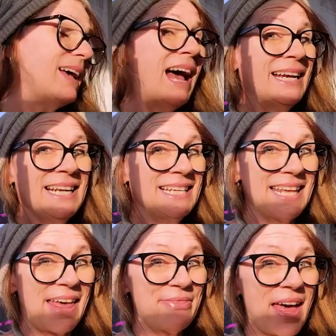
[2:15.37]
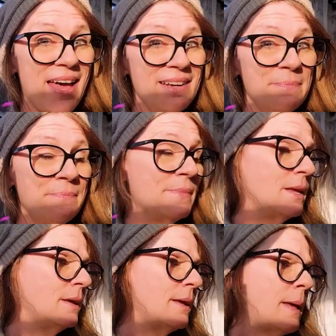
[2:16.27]
I didn't get that.
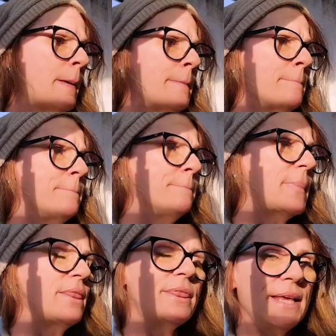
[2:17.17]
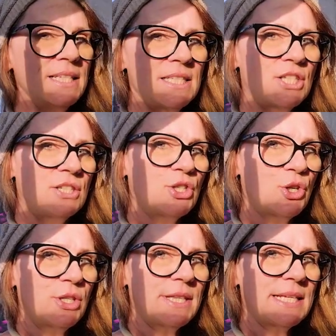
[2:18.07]
This
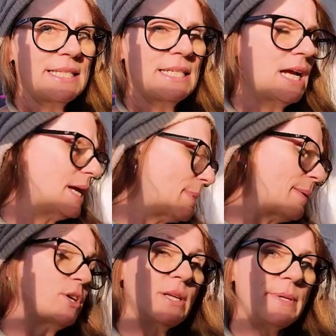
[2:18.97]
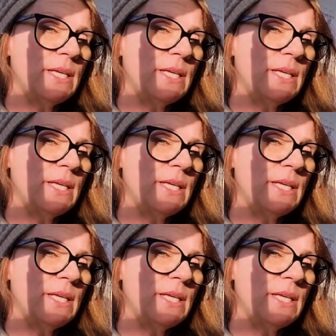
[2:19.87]
dirt this time, I'm going to be